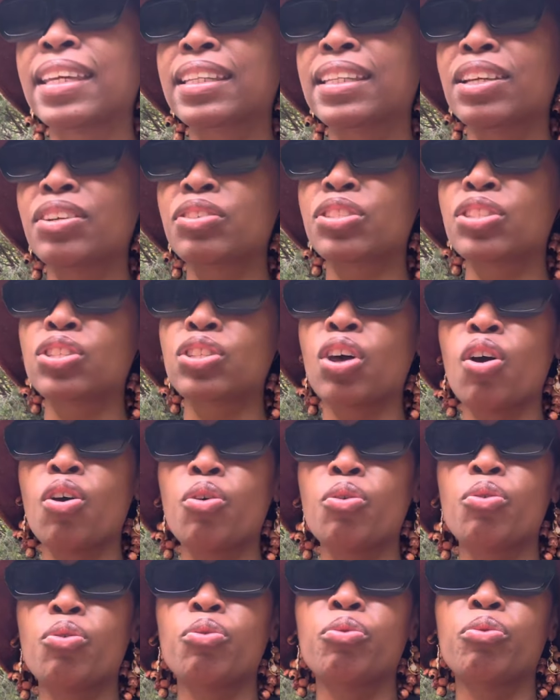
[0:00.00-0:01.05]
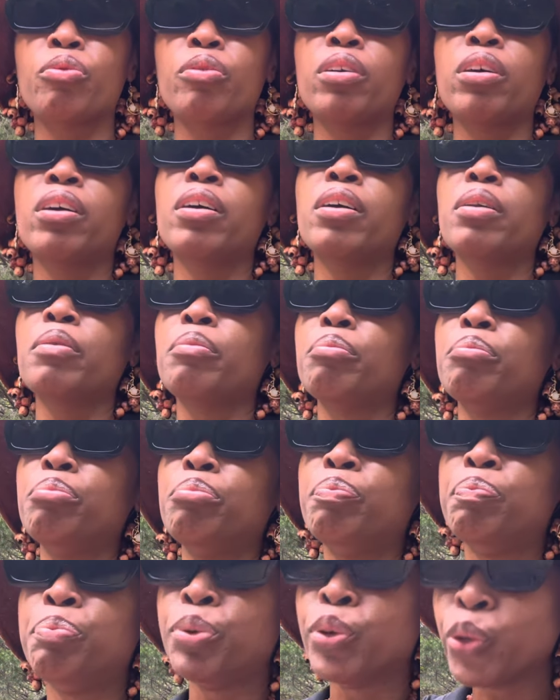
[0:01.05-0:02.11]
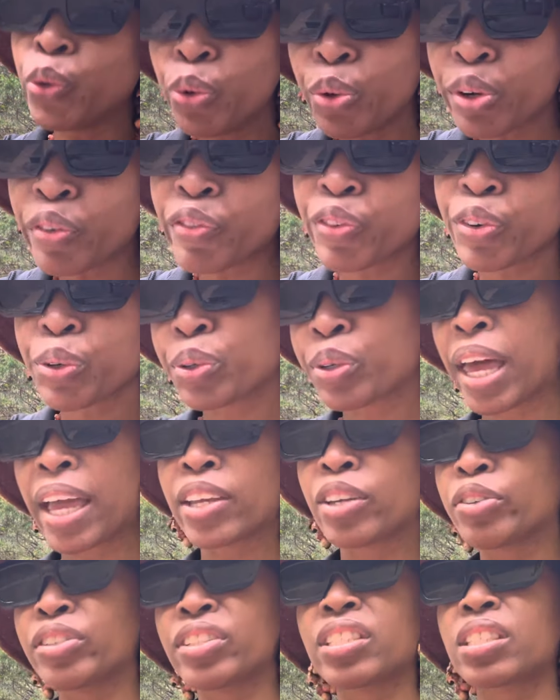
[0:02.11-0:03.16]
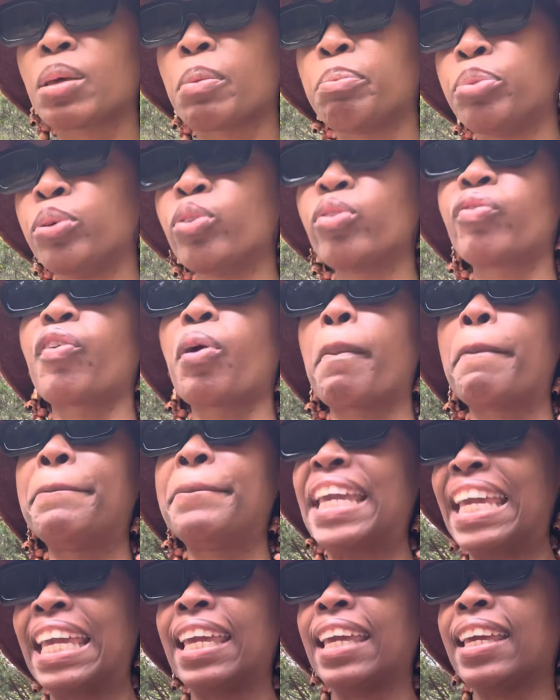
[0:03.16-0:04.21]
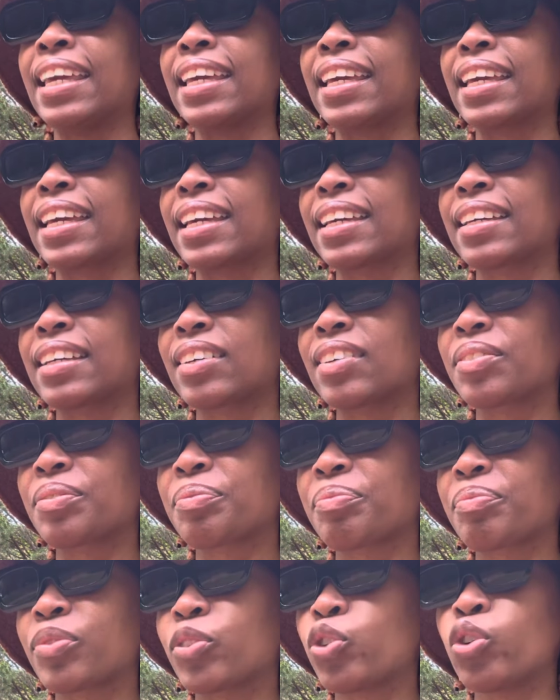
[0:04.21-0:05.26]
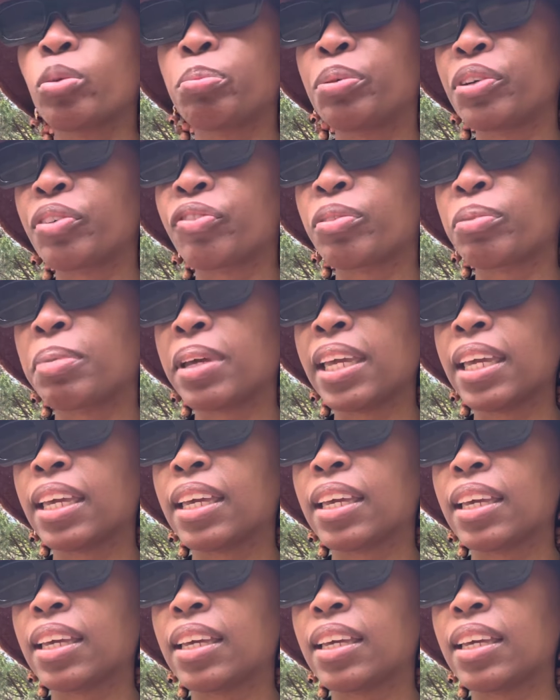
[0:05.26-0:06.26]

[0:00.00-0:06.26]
They're so beautiful. Like, you're just a beautiful being. You're a beautiful being.